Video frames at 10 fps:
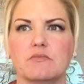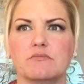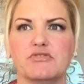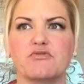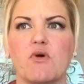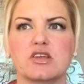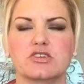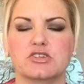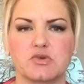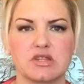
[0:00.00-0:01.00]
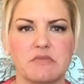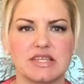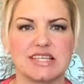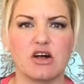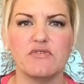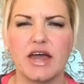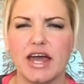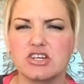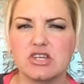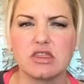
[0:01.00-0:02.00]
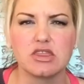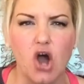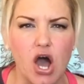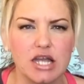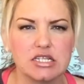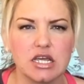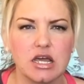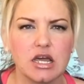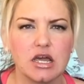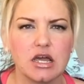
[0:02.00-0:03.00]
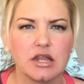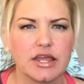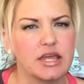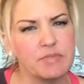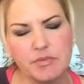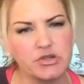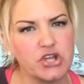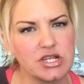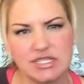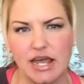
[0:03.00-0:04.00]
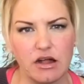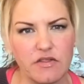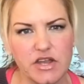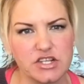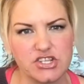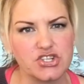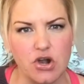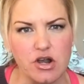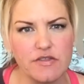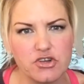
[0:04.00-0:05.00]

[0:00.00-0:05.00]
before I started doing them myself, I actually thought, like, can people not tell that it started?